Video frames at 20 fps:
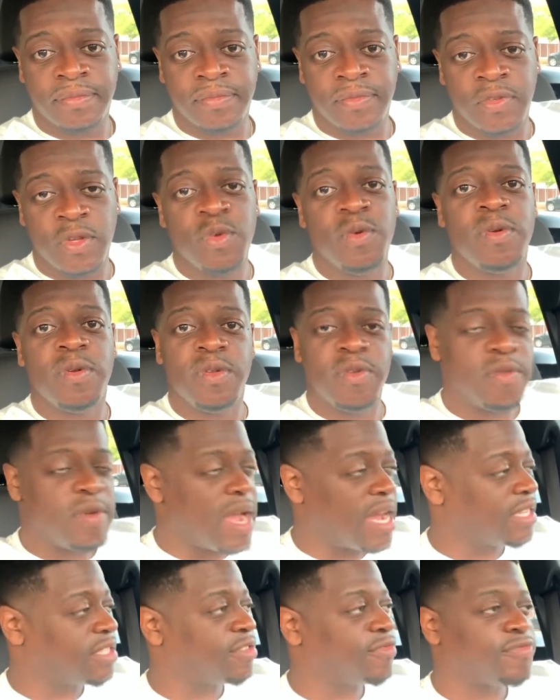You
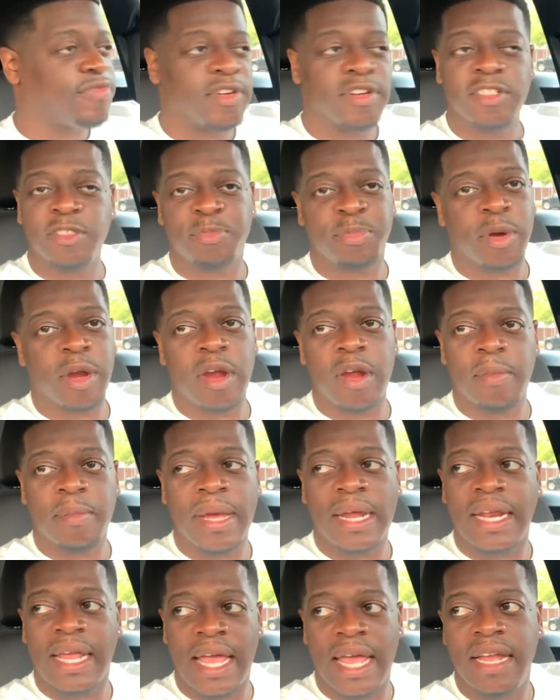got your first perm
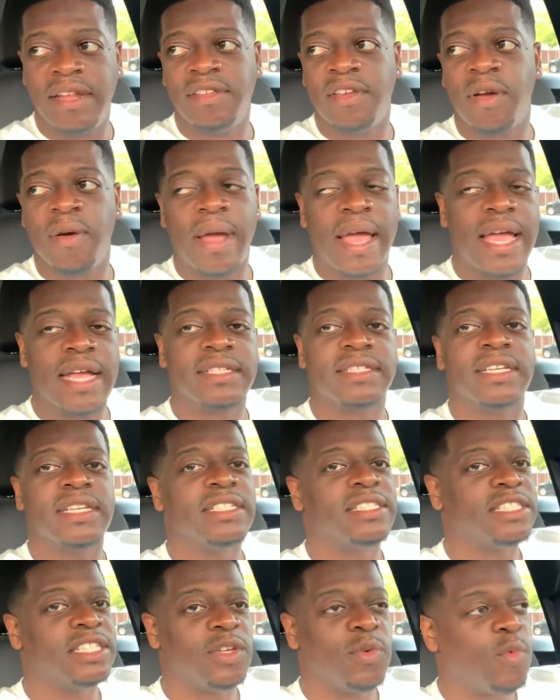at 8. Your ass
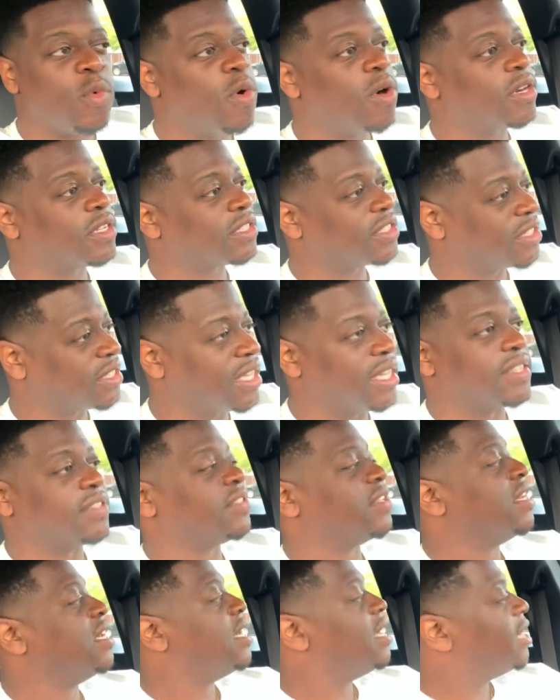ain't seen water
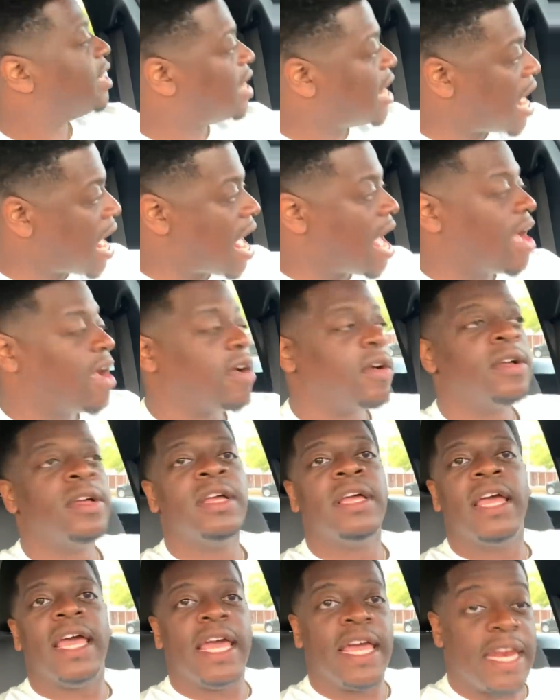since. Now,
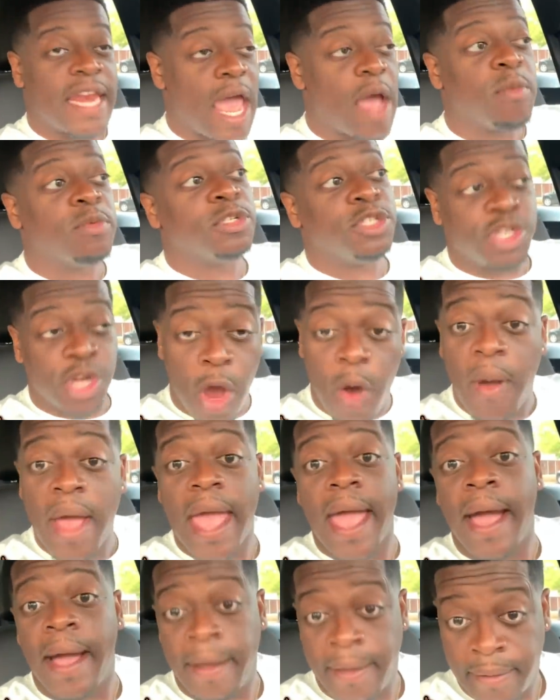and that was your
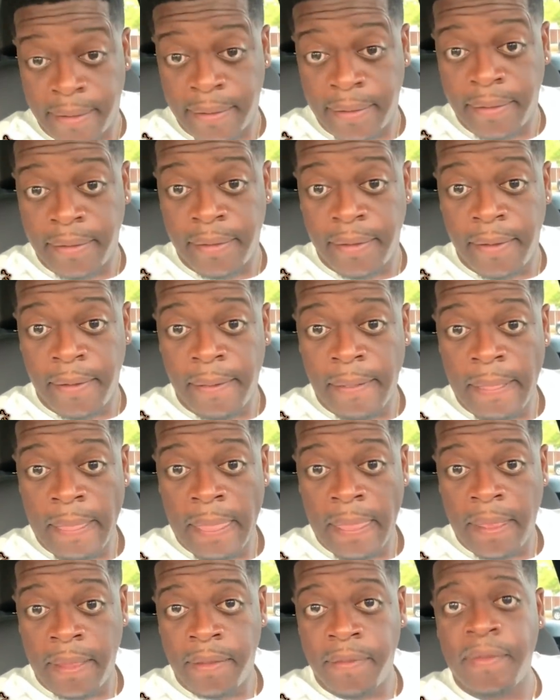hair.
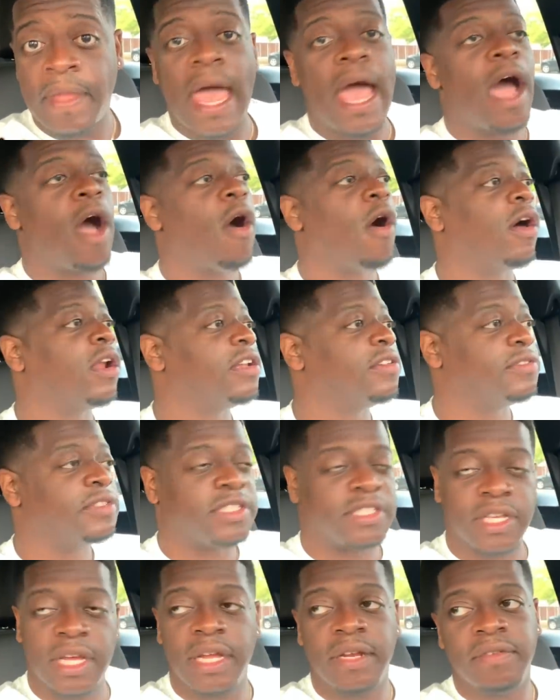Now, all of a
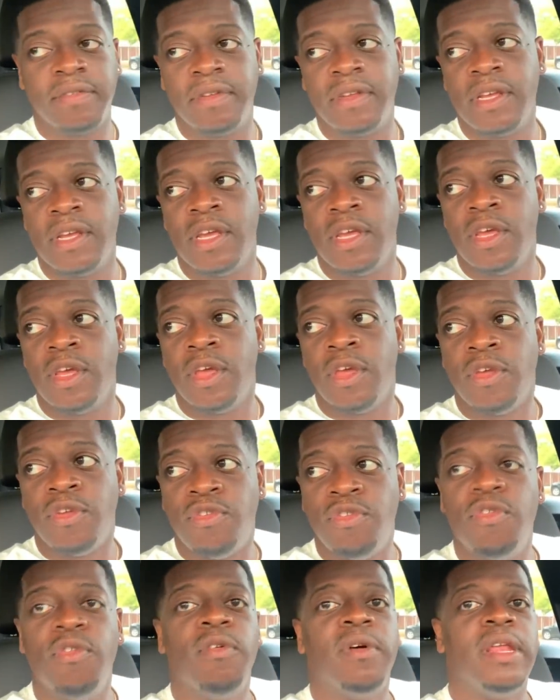sudden,
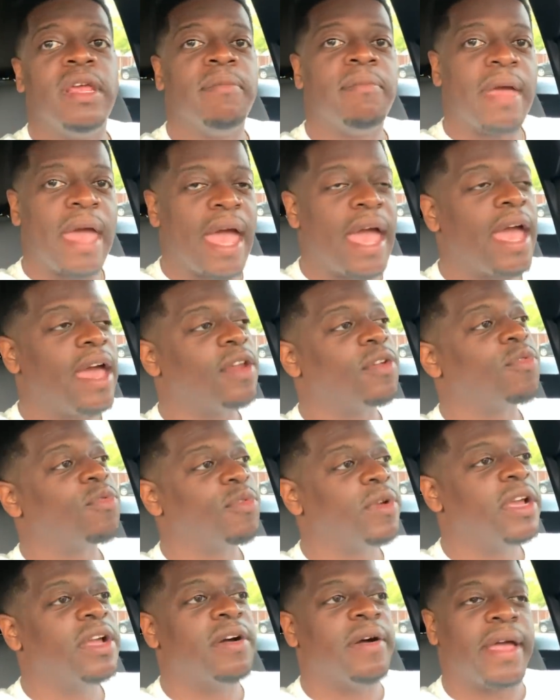you don't even have the
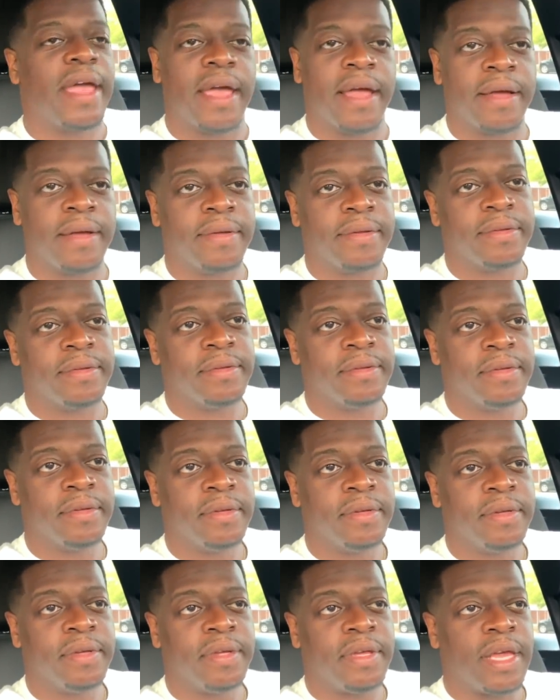real hair.
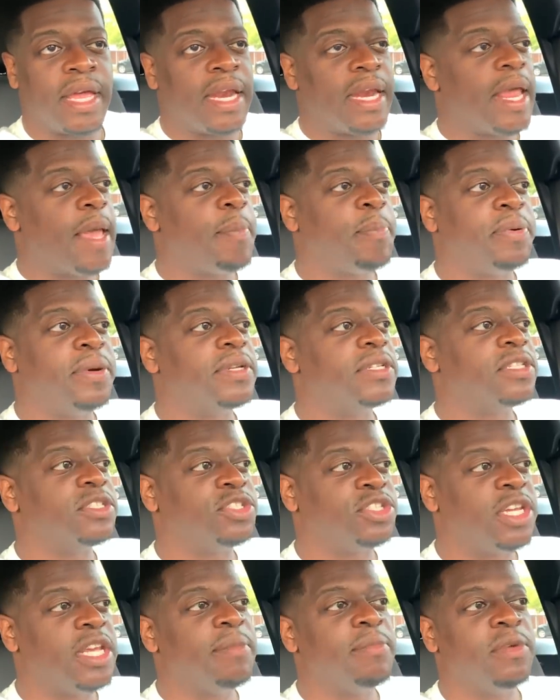And they put the
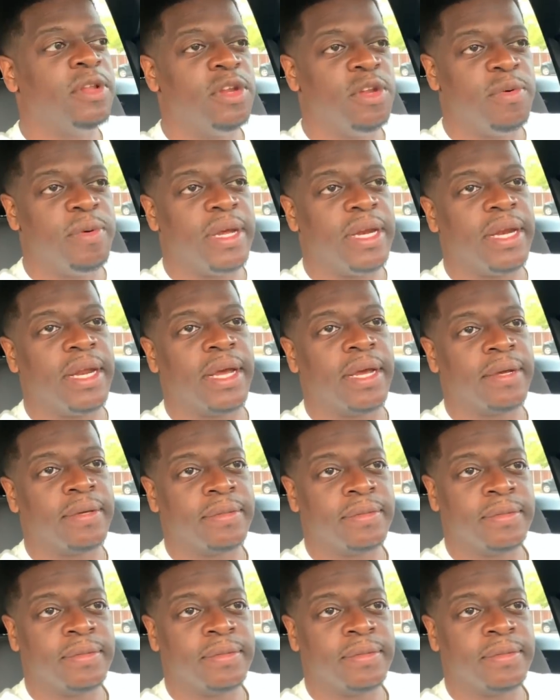cheap glue in there.